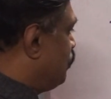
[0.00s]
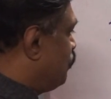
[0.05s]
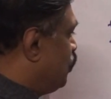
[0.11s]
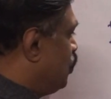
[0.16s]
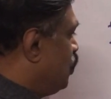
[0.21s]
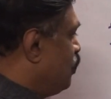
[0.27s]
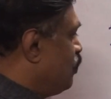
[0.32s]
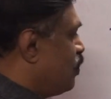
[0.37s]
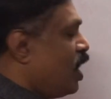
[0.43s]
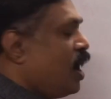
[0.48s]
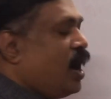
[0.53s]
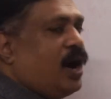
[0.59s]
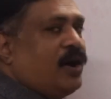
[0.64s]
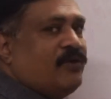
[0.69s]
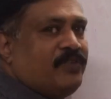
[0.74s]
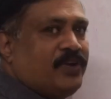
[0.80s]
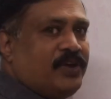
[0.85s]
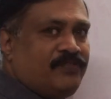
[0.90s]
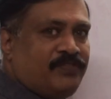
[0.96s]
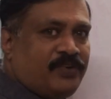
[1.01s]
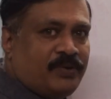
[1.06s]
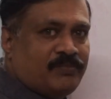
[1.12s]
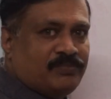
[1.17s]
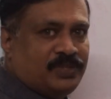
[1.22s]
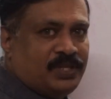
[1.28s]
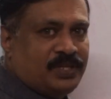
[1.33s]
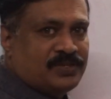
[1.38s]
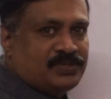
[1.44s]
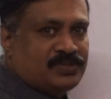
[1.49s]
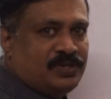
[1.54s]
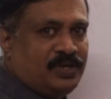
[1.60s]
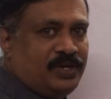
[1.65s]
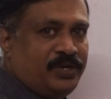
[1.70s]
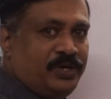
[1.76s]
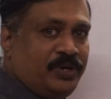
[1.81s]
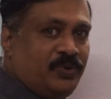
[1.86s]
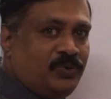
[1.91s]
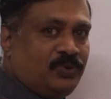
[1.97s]
move away from this.
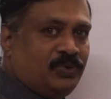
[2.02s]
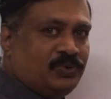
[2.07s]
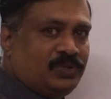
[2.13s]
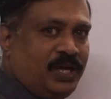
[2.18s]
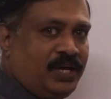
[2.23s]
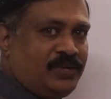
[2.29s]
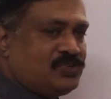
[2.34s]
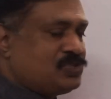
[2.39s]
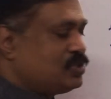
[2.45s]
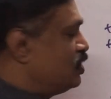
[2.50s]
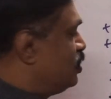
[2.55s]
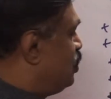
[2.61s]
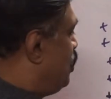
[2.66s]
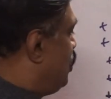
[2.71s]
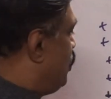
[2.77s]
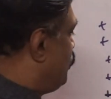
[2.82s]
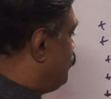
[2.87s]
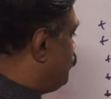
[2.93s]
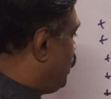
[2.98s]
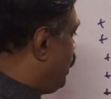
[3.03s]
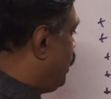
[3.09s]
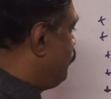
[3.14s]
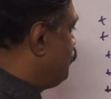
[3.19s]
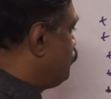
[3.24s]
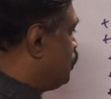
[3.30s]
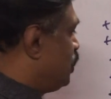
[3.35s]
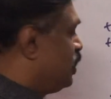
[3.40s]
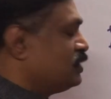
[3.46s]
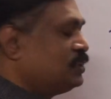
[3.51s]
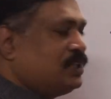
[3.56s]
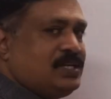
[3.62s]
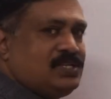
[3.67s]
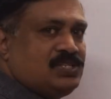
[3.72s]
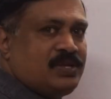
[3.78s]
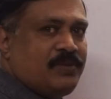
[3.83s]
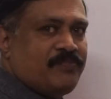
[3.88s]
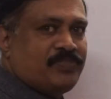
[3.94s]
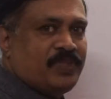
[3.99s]
Due to that, same
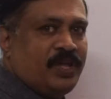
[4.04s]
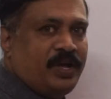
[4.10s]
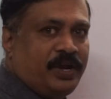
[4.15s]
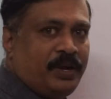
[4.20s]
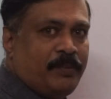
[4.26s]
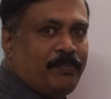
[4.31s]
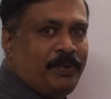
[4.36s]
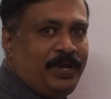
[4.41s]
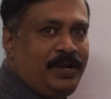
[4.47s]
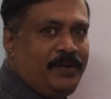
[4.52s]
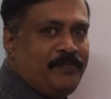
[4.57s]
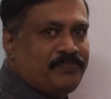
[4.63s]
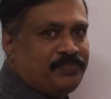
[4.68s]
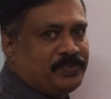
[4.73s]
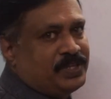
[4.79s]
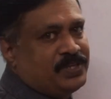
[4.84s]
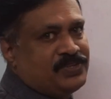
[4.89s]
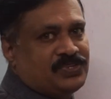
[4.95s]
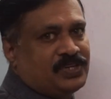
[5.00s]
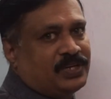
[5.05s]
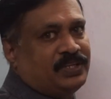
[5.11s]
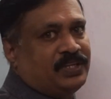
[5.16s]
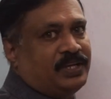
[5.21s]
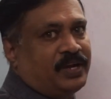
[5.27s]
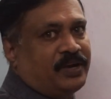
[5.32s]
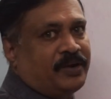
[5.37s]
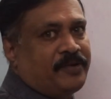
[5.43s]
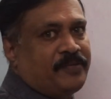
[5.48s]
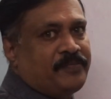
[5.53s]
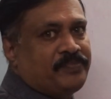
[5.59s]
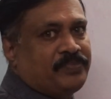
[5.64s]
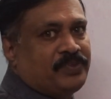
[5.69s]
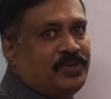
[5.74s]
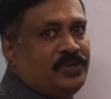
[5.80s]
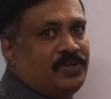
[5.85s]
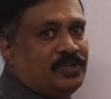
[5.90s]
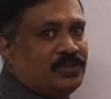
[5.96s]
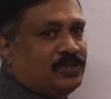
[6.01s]
charges repel each other.
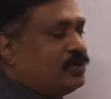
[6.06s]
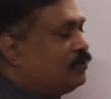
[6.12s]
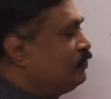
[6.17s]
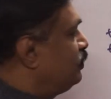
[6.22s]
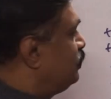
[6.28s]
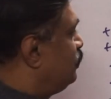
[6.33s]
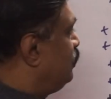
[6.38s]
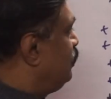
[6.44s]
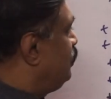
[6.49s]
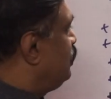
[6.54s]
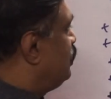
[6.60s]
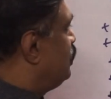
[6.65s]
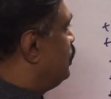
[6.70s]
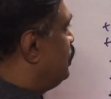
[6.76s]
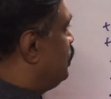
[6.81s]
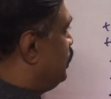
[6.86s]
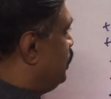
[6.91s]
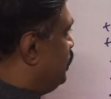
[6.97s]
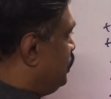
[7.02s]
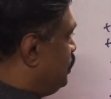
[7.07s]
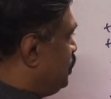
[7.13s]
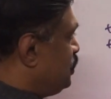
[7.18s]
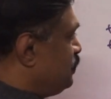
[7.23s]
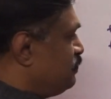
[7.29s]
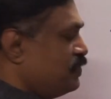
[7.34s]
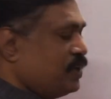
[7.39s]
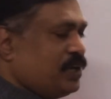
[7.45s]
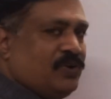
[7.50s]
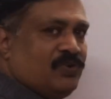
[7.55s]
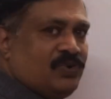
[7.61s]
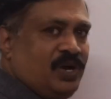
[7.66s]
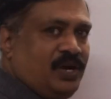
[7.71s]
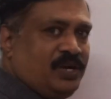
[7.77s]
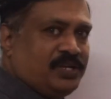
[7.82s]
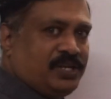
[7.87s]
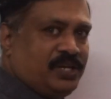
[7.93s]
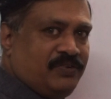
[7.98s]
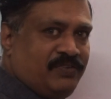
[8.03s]
Therefore, in this we have
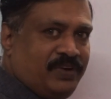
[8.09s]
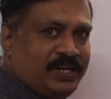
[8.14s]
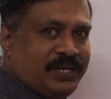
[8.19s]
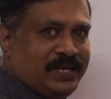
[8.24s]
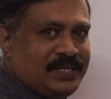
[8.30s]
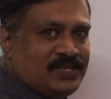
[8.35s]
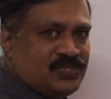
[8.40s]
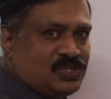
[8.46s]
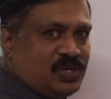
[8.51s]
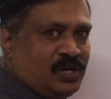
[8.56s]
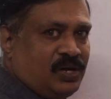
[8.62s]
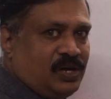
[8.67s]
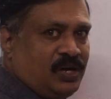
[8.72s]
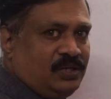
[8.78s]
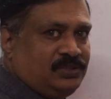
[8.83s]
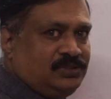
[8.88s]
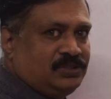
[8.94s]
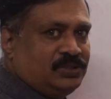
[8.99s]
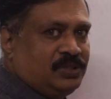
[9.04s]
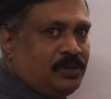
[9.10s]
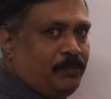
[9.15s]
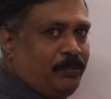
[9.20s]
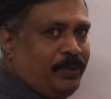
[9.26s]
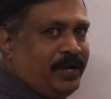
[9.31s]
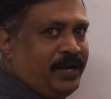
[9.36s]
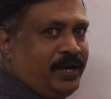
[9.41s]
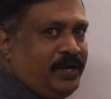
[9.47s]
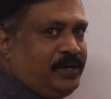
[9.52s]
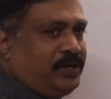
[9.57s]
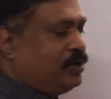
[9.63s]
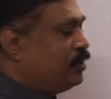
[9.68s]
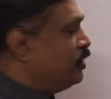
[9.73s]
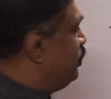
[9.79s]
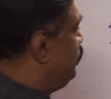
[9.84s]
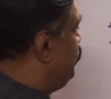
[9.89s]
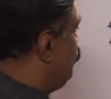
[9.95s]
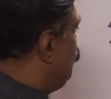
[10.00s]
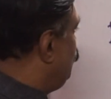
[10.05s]
not given any charge, but
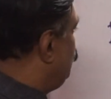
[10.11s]
due